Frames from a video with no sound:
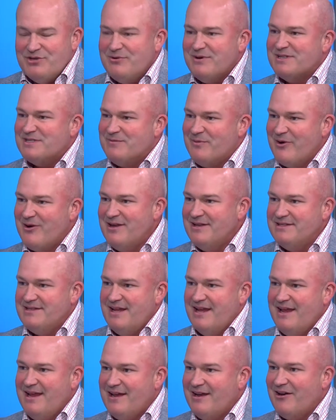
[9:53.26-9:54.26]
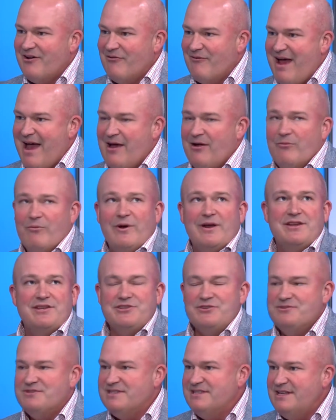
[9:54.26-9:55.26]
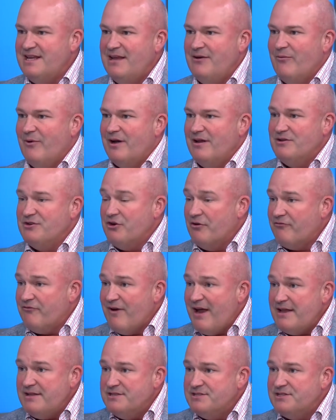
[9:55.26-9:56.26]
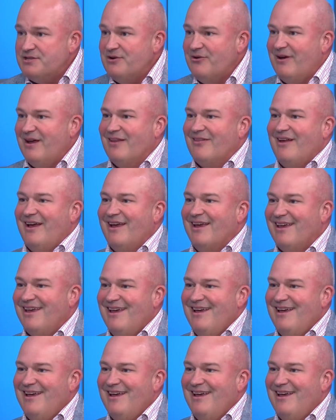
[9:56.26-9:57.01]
you experience in and around? What did you see? What did your friends doing? Like,